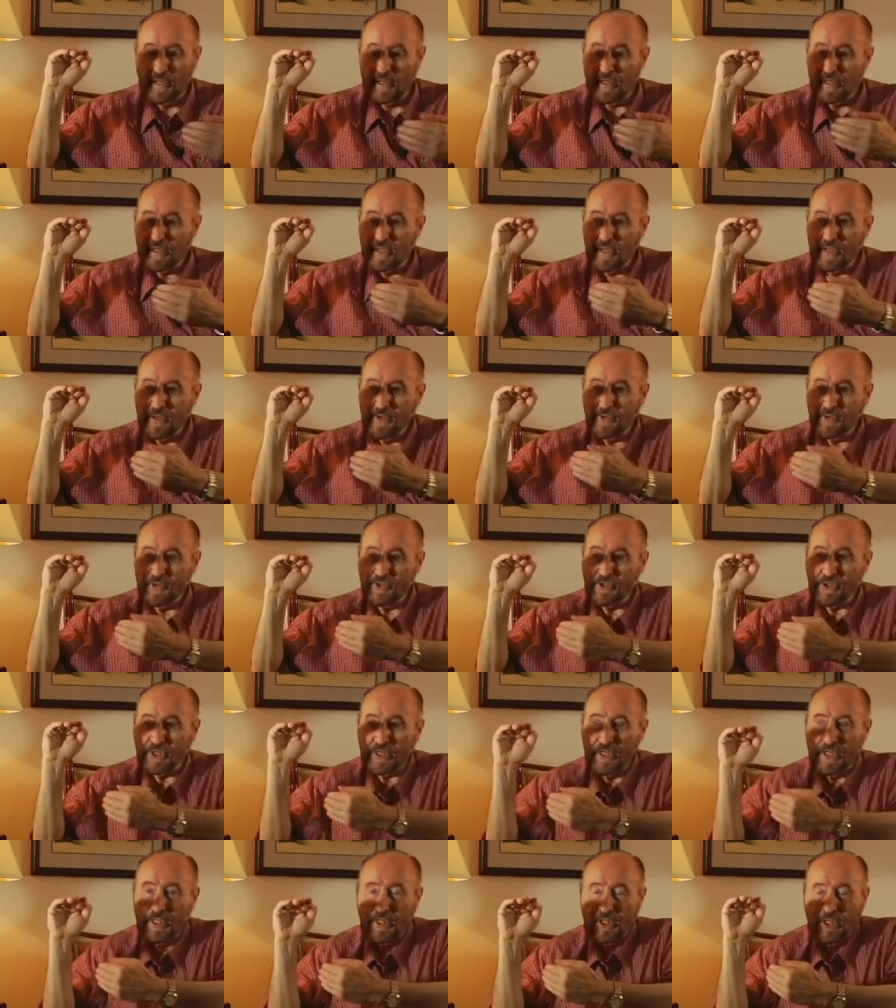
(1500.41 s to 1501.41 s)
in the
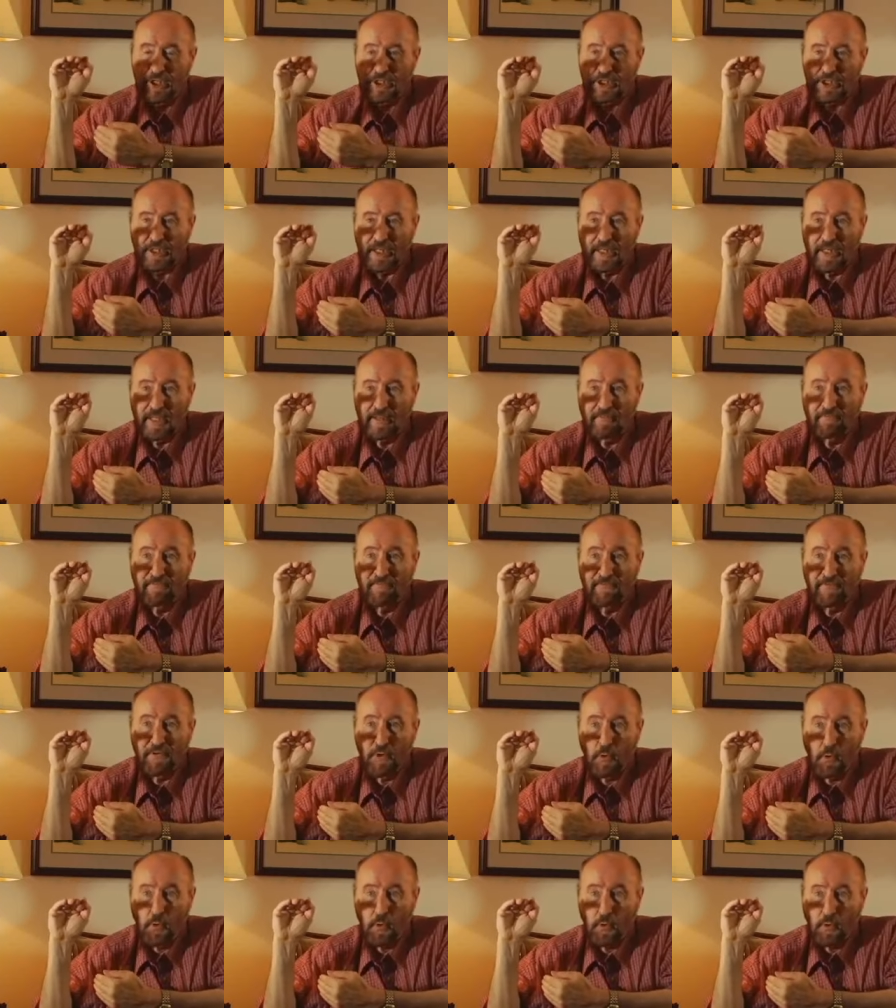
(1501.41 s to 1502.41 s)
energy in the same
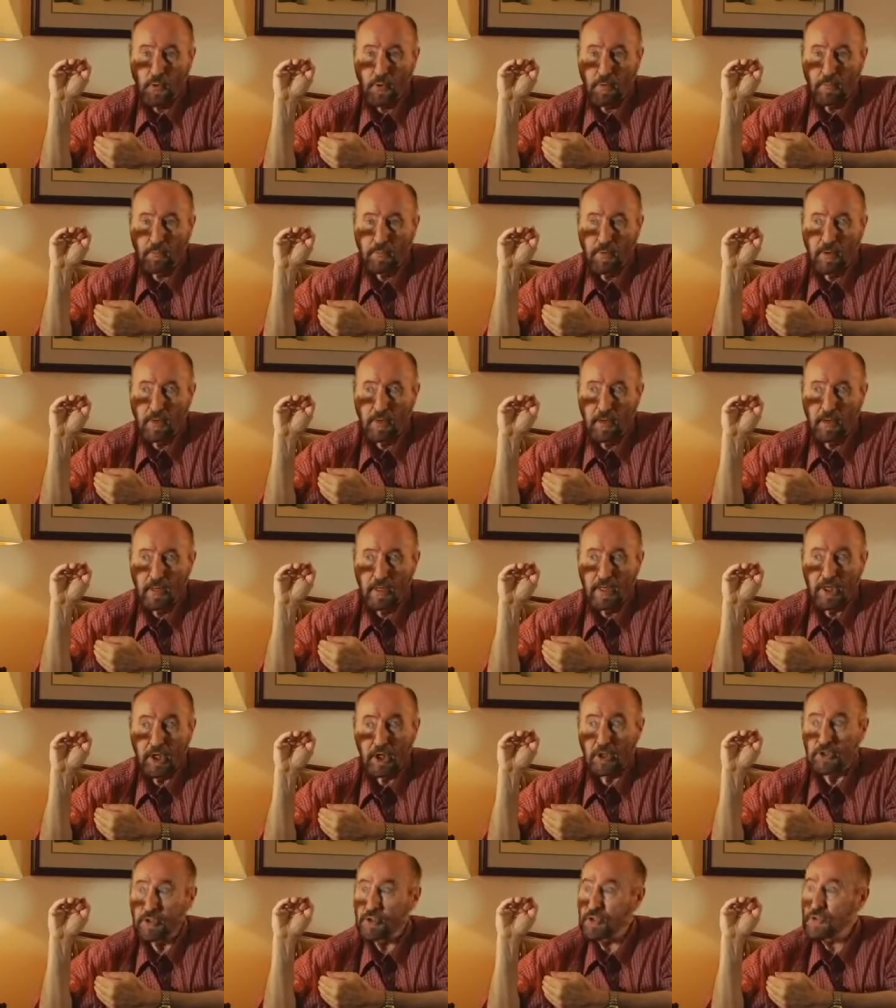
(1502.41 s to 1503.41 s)
form,
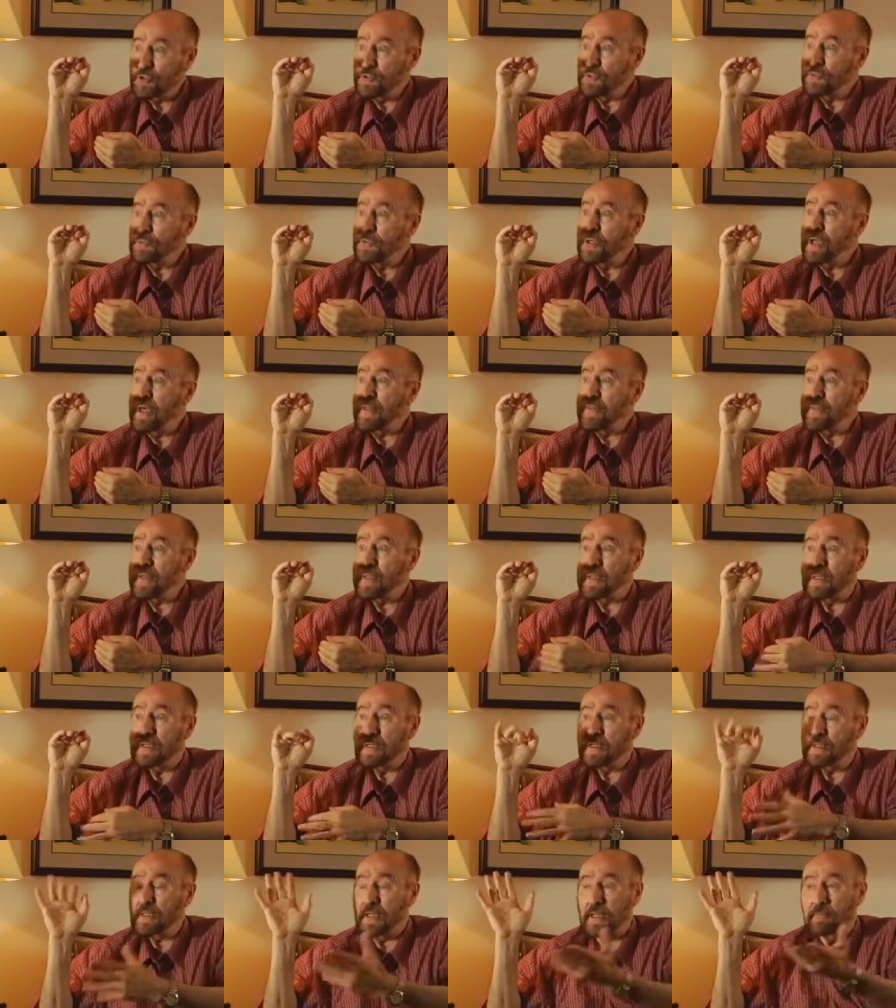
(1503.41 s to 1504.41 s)
costs you nothing
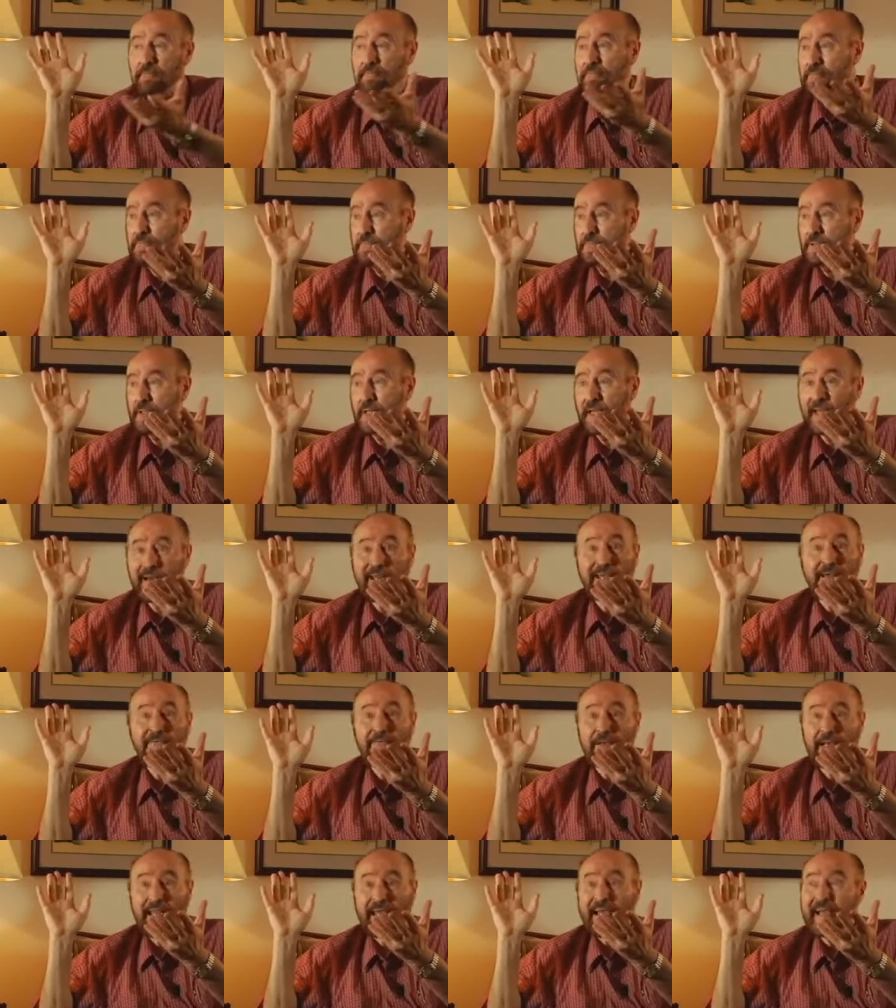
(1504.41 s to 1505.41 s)
except you got to
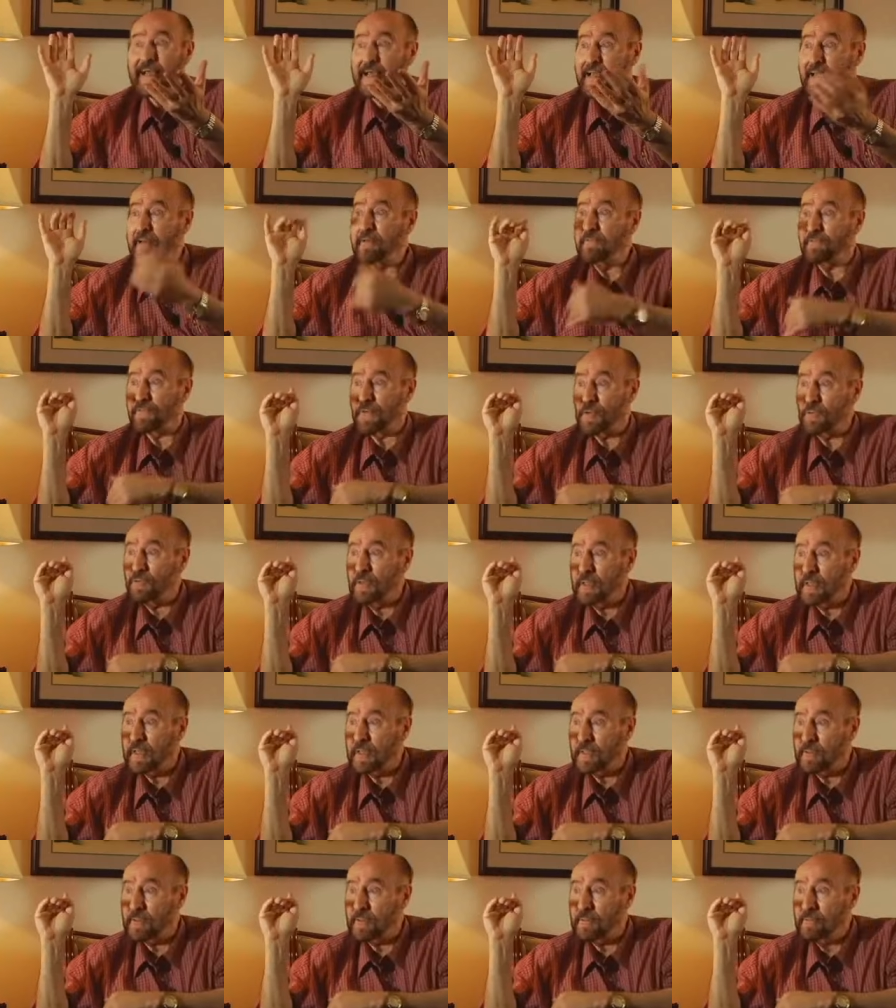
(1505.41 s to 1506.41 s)
have a line to flow it
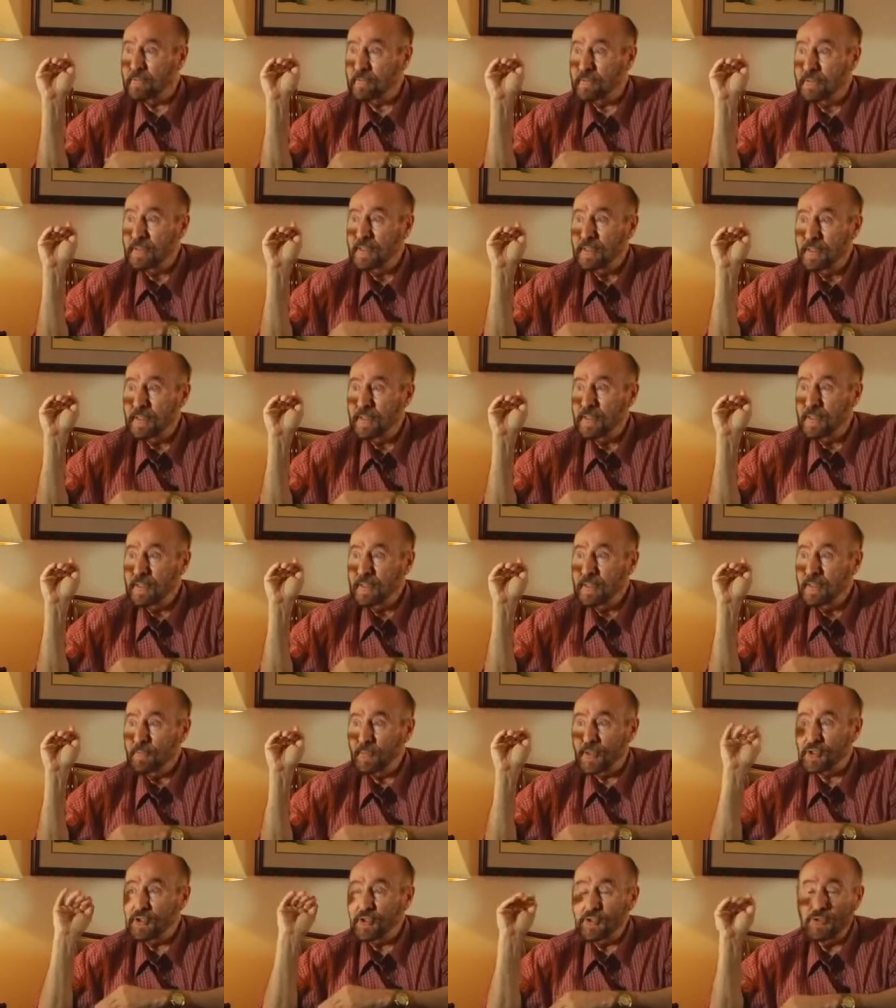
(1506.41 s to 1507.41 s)
in on.
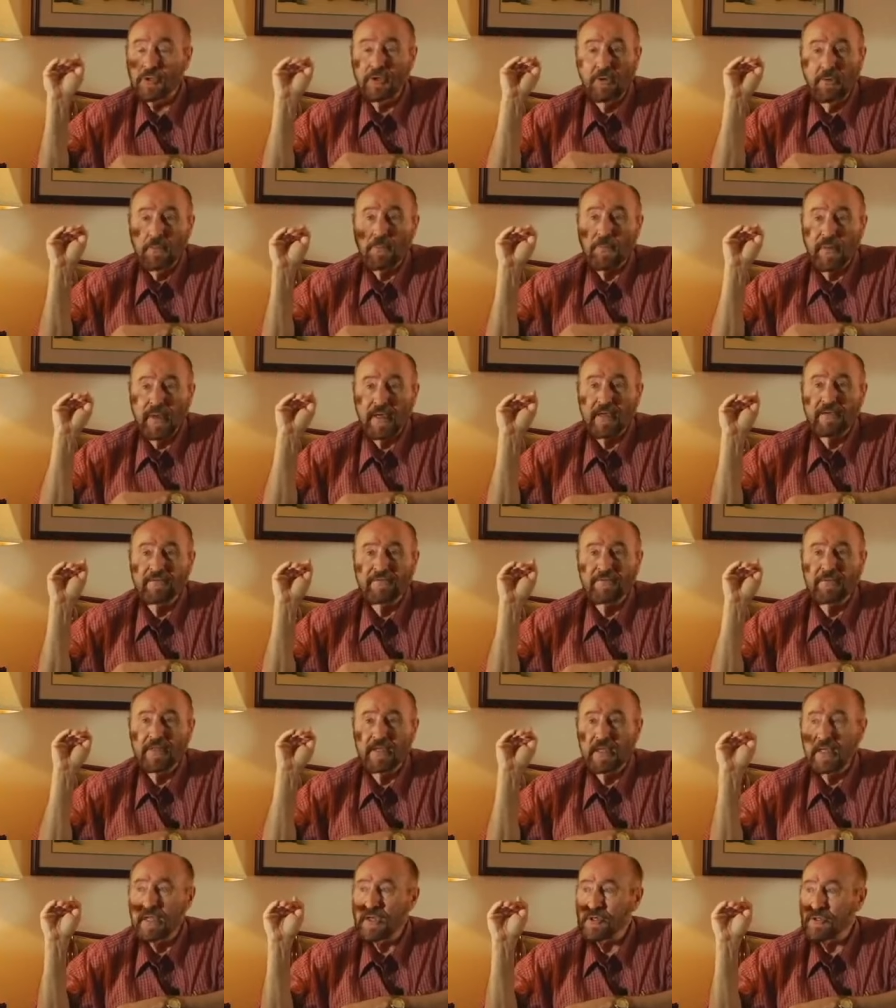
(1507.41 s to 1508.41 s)
But you don't pay for
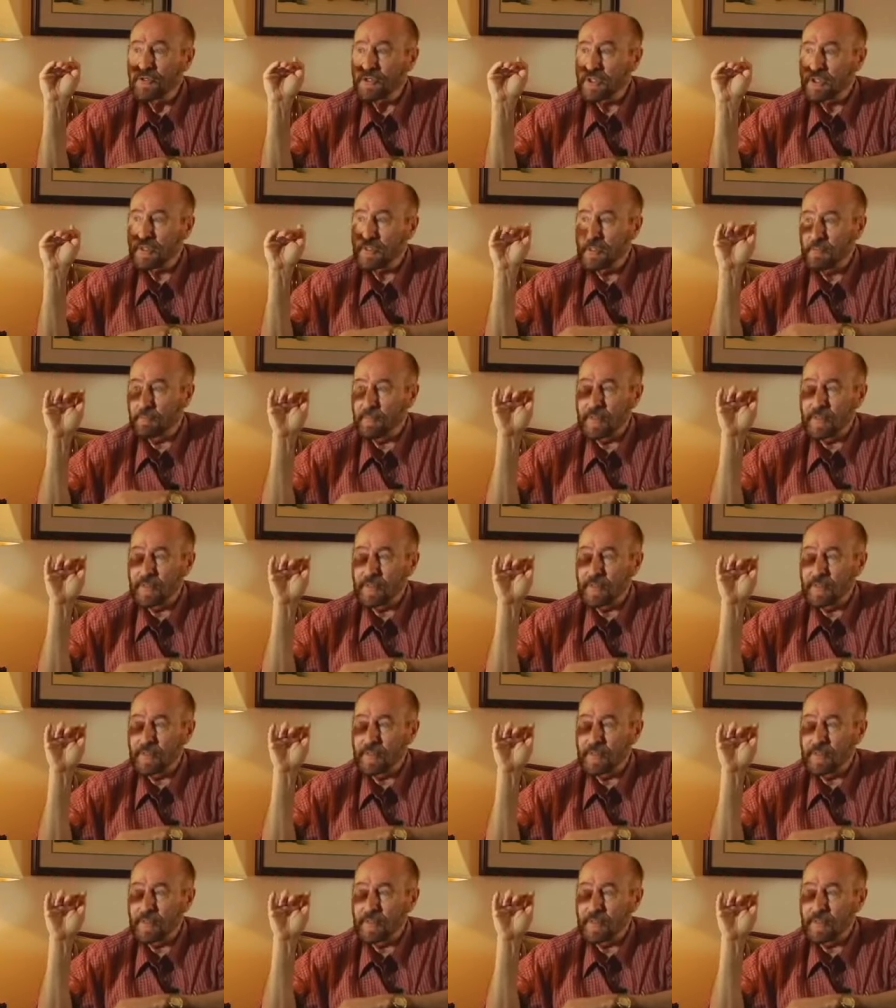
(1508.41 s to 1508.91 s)
the energy to